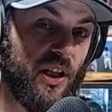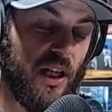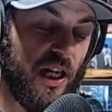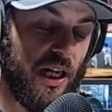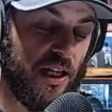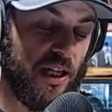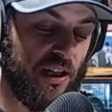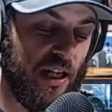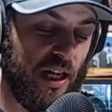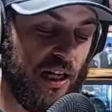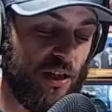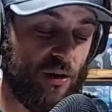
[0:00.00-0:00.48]
I
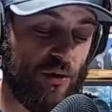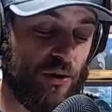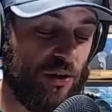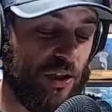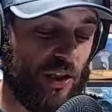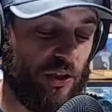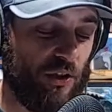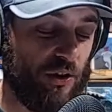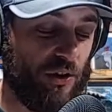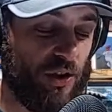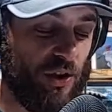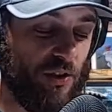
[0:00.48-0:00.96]
don't think
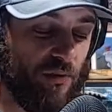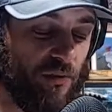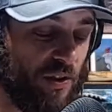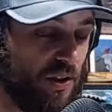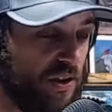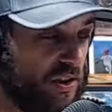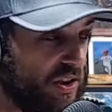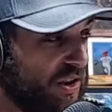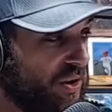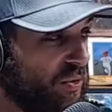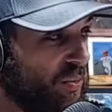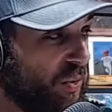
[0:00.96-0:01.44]
their
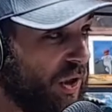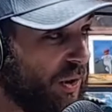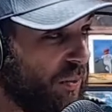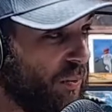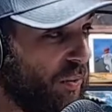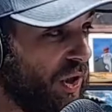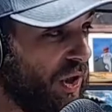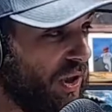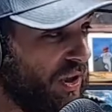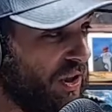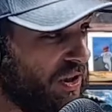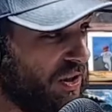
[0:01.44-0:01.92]
defense is what it
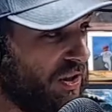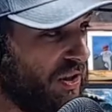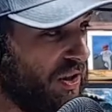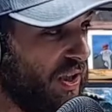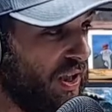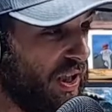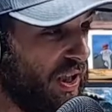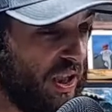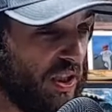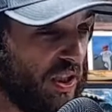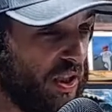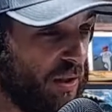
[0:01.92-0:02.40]
was
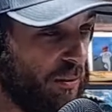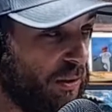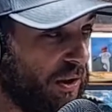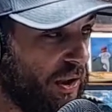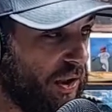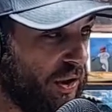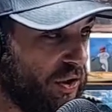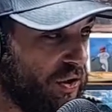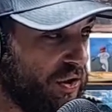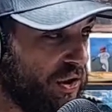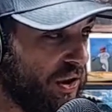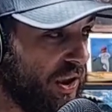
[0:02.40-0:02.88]
a couple
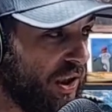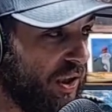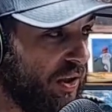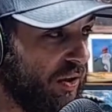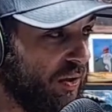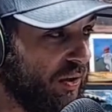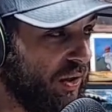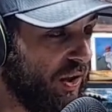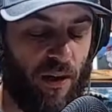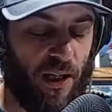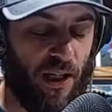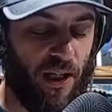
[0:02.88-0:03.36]
years
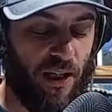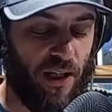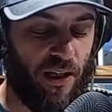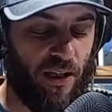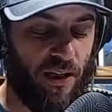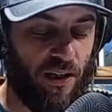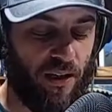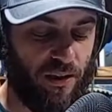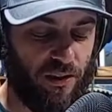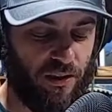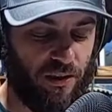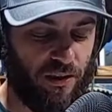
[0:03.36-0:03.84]
ago.
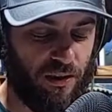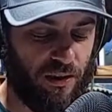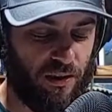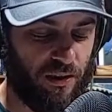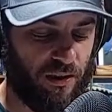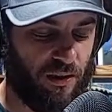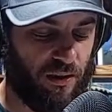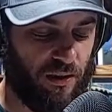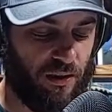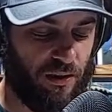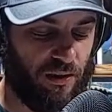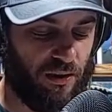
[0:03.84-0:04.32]
And
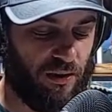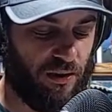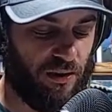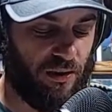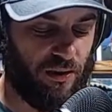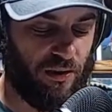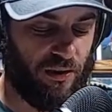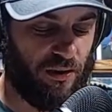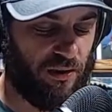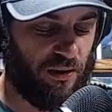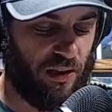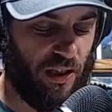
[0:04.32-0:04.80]

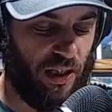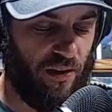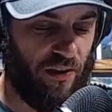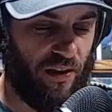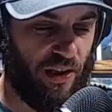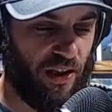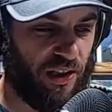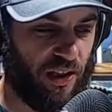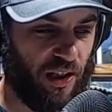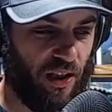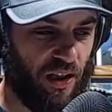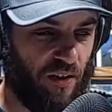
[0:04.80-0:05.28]
I
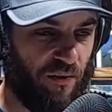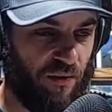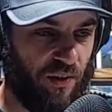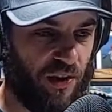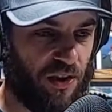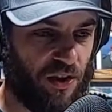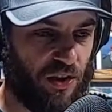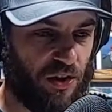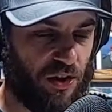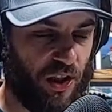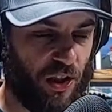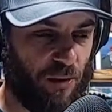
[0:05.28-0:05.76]
think the
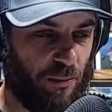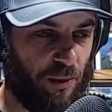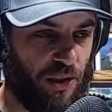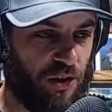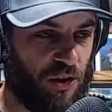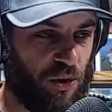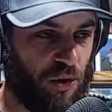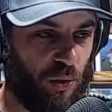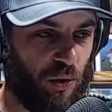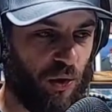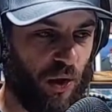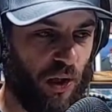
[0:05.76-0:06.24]
offense is going to be
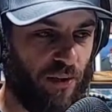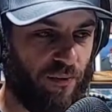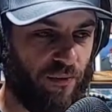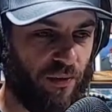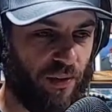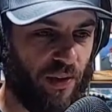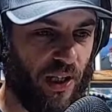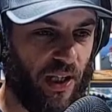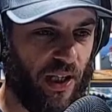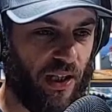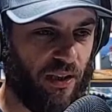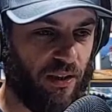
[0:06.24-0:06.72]
too great for
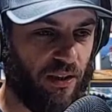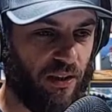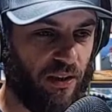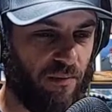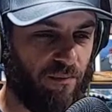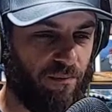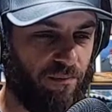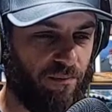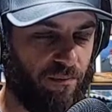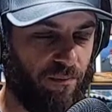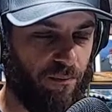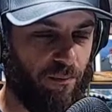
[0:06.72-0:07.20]
that
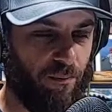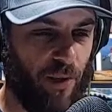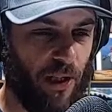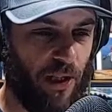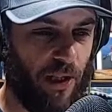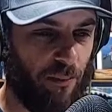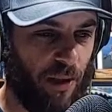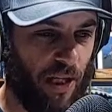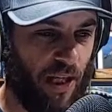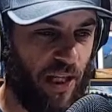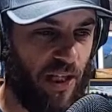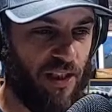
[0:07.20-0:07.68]

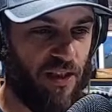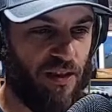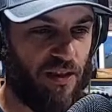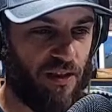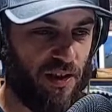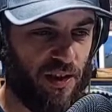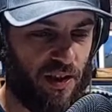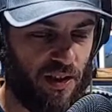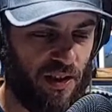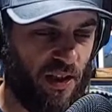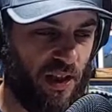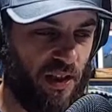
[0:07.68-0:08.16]

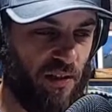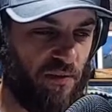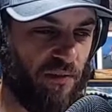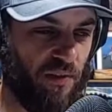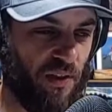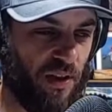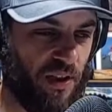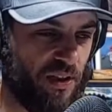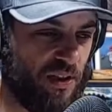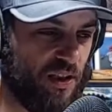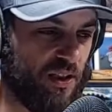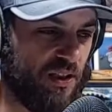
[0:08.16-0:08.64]
minimized
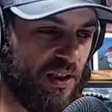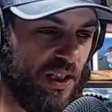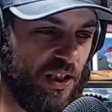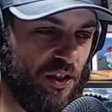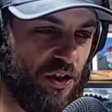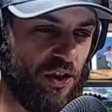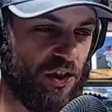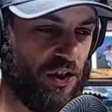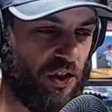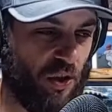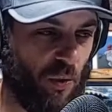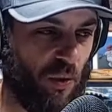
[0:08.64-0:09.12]
defense because they
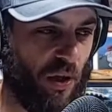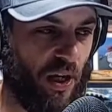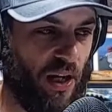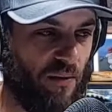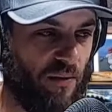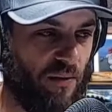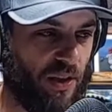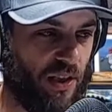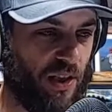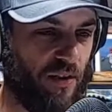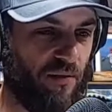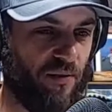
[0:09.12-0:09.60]
just don't have
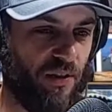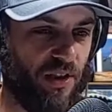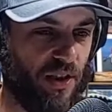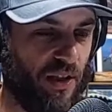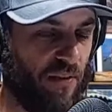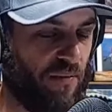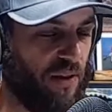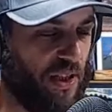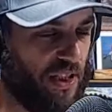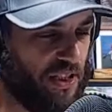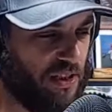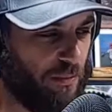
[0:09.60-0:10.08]
the defense.
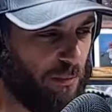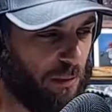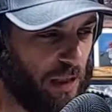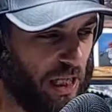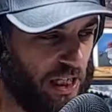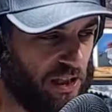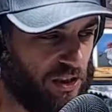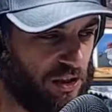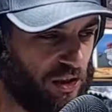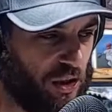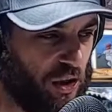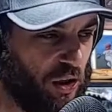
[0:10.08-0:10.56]
They've let some
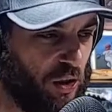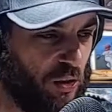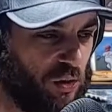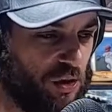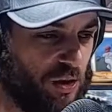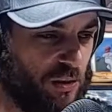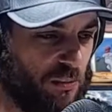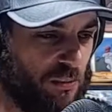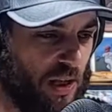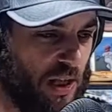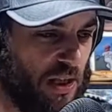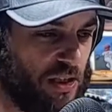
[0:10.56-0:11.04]
guys go.
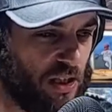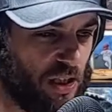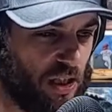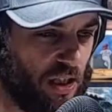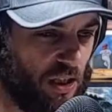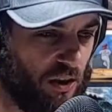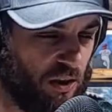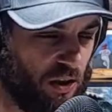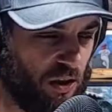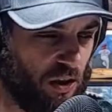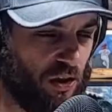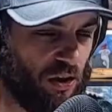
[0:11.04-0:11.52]
Some guys
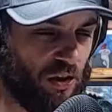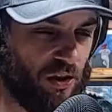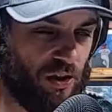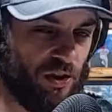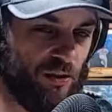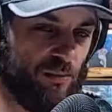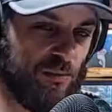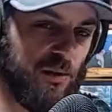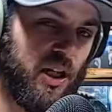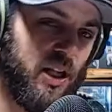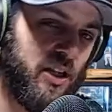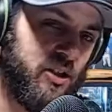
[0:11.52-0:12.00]
got hurt.
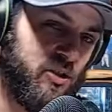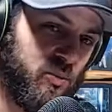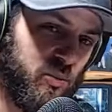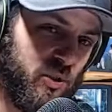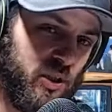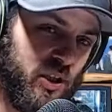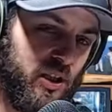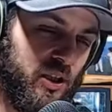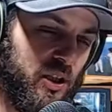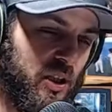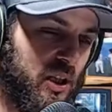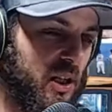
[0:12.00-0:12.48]
Some guys
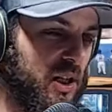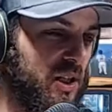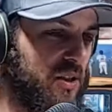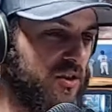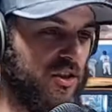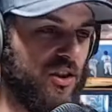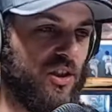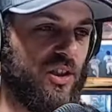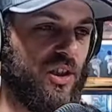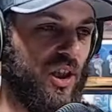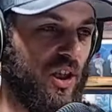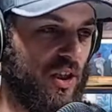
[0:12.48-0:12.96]
went
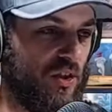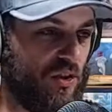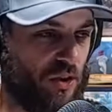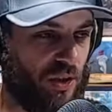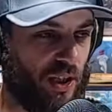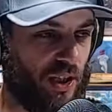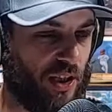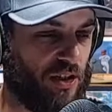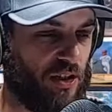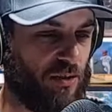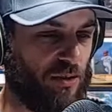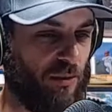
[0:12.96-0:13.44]
to
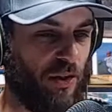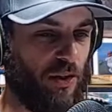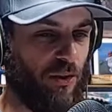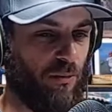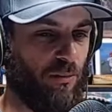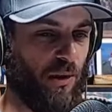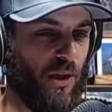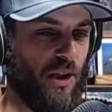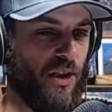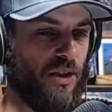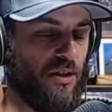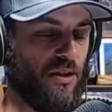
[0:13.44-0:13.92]
contracts some other
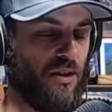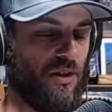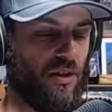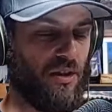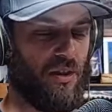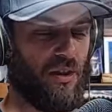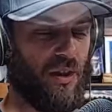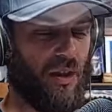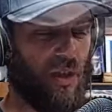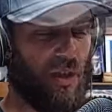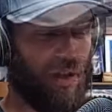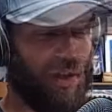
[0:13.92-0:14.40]
places.
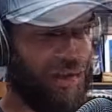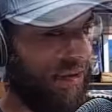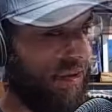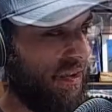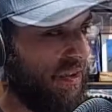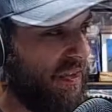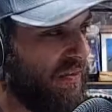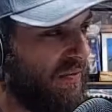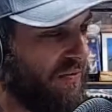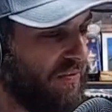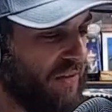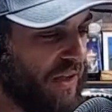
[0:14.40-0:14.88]

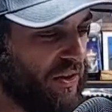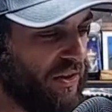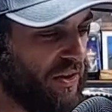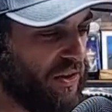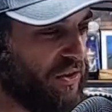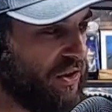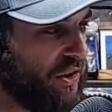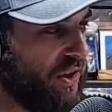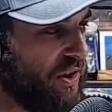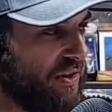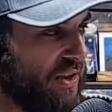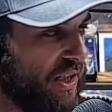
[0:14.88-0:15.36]
Falcons are
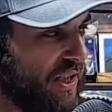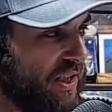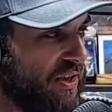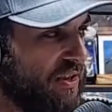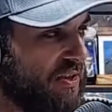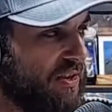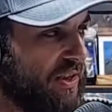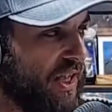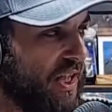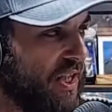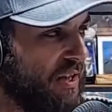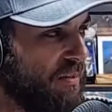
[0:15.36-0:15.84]
going to take this
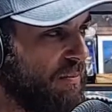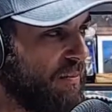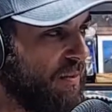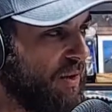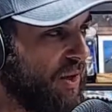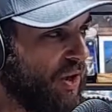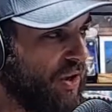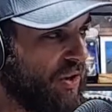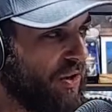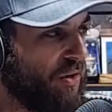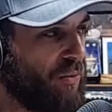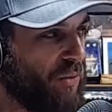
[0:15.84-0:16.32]
game
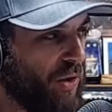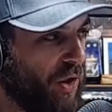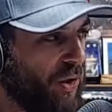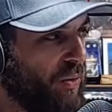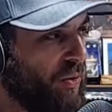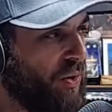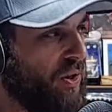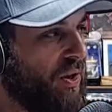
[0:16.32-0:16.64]
on the road.